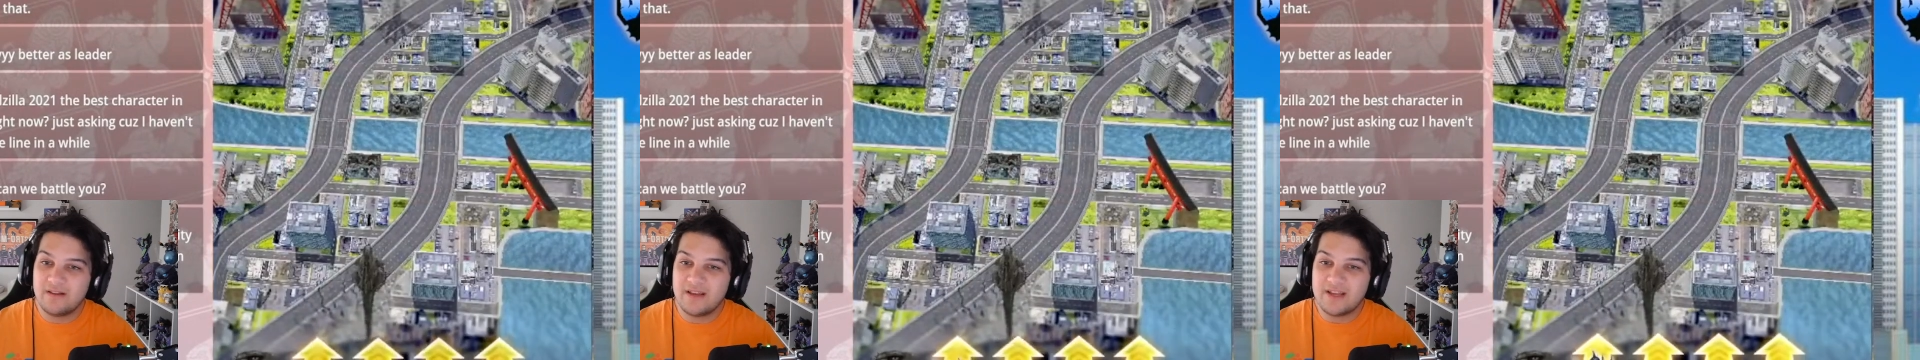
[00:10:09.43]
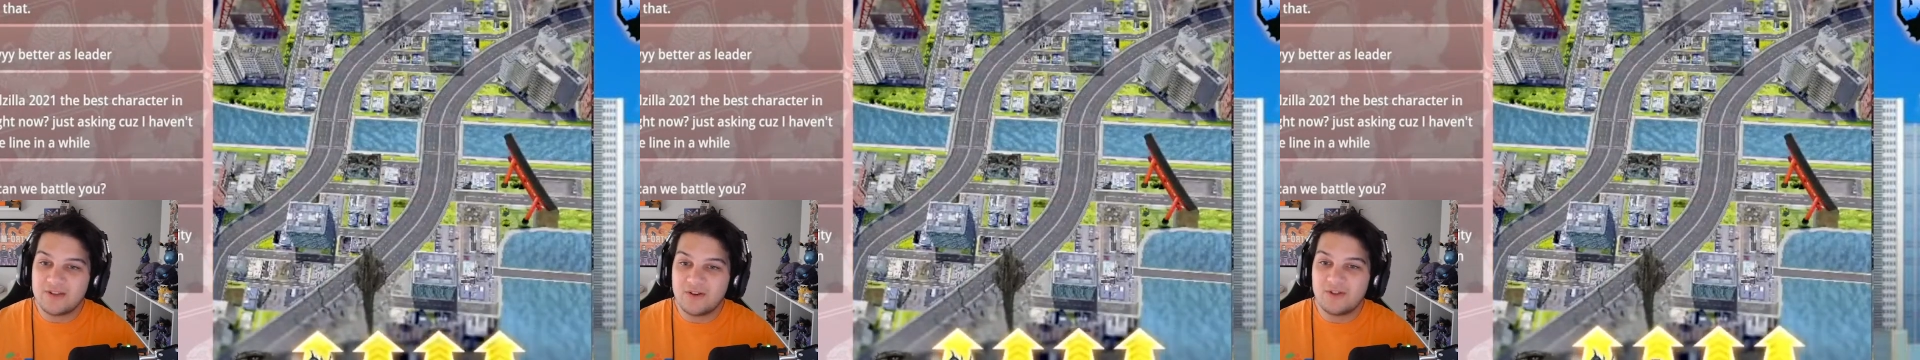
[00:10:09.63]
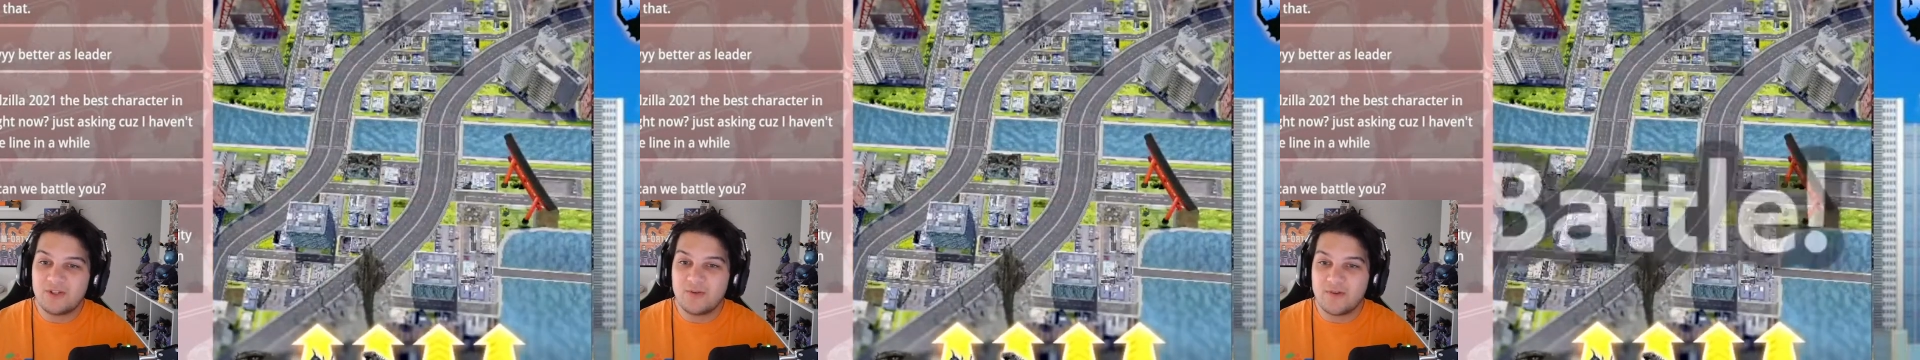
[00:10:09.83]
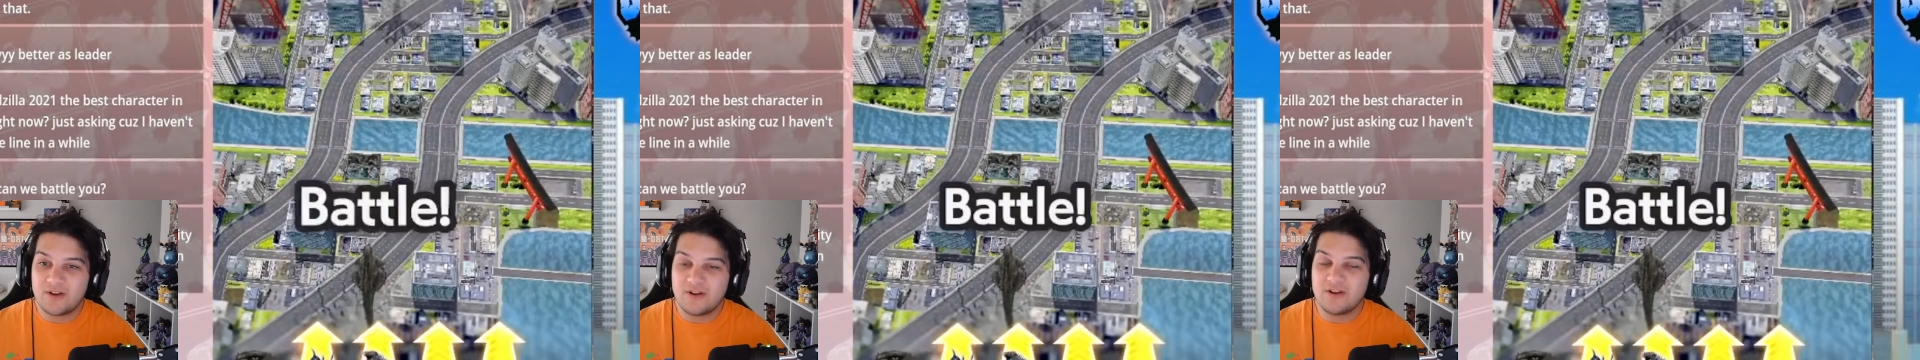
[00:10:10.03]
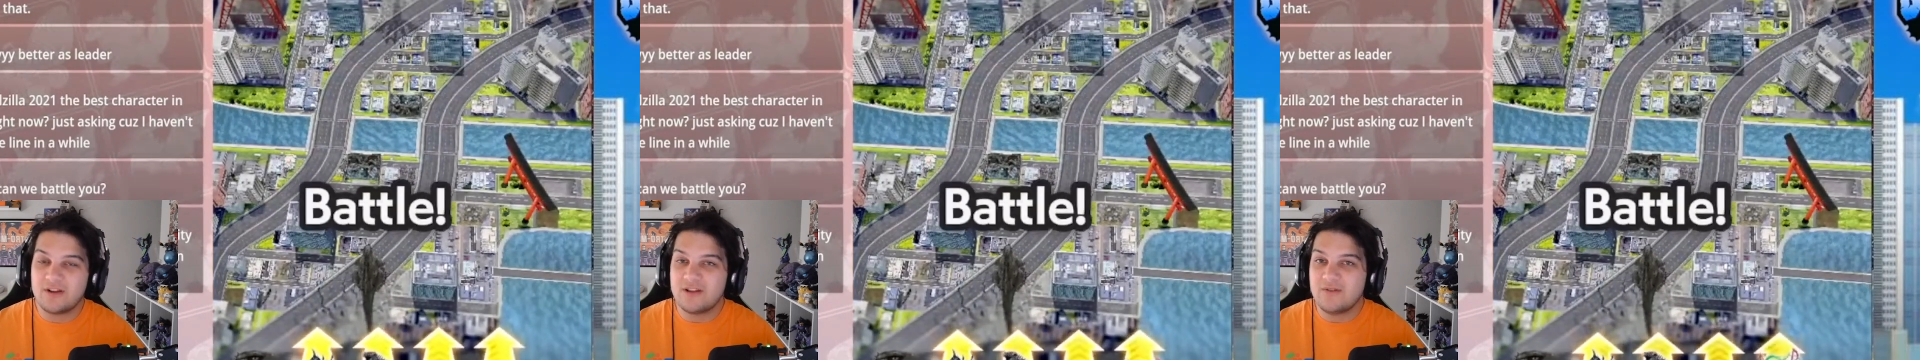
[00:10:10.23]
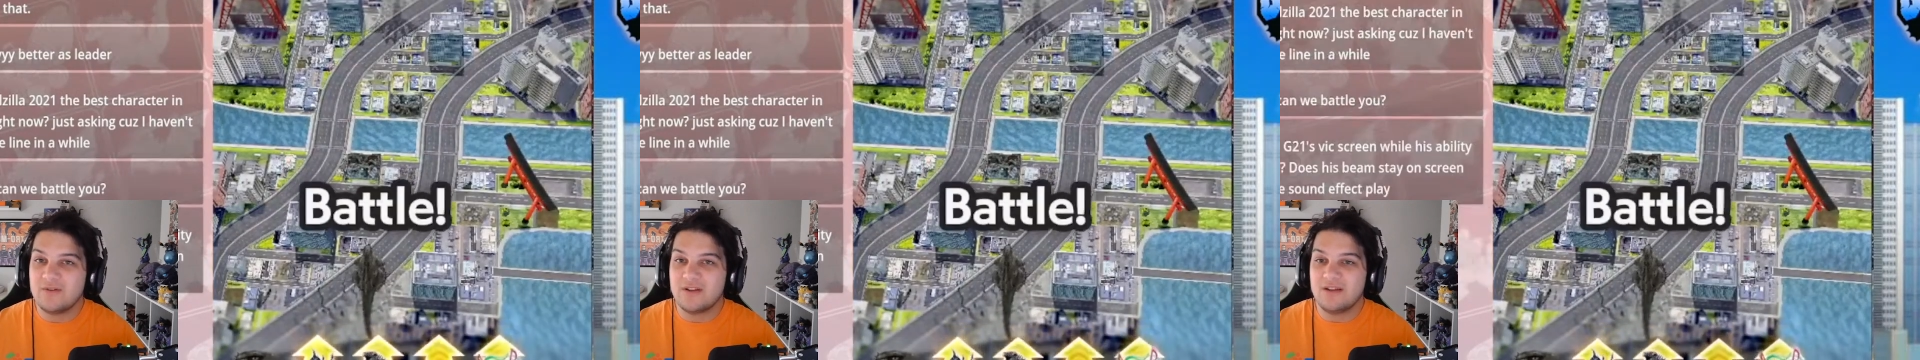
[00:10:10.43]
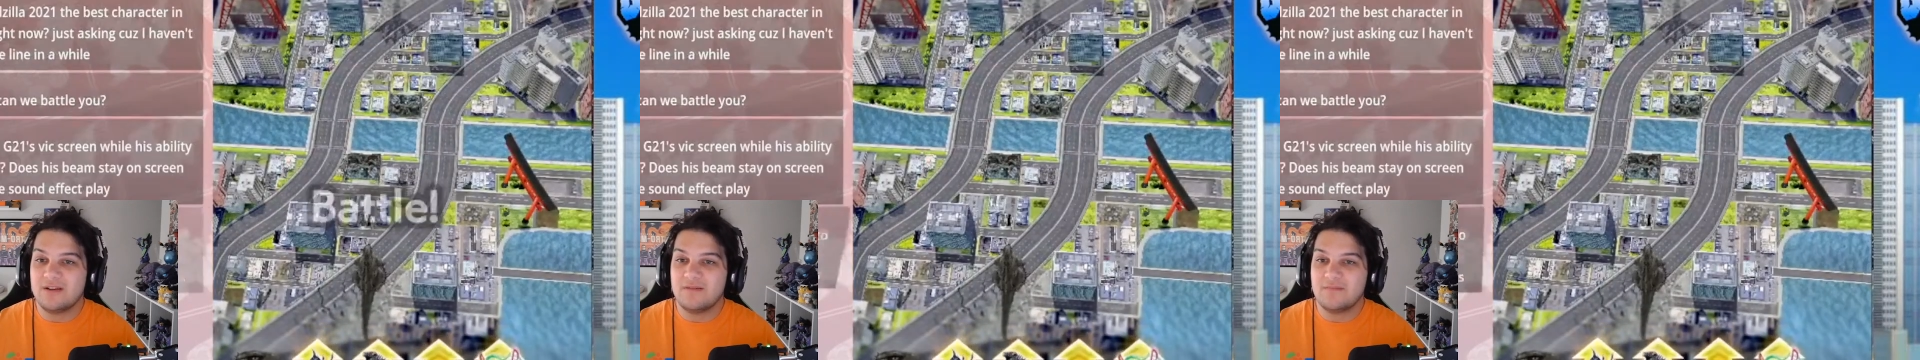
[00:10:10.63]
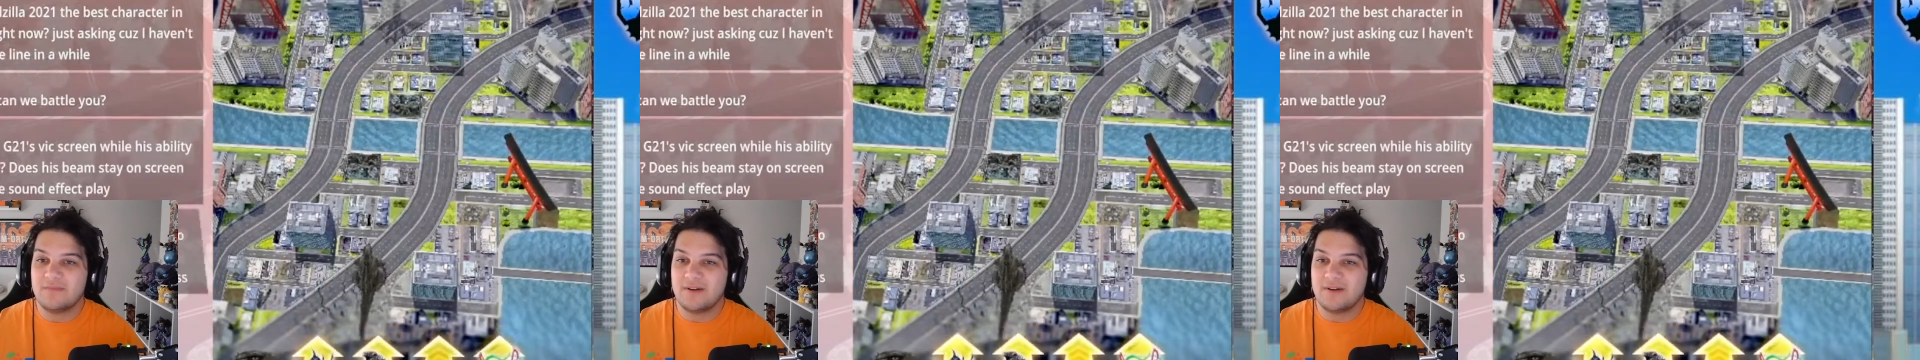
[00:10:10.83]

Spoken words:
He's also a good unit,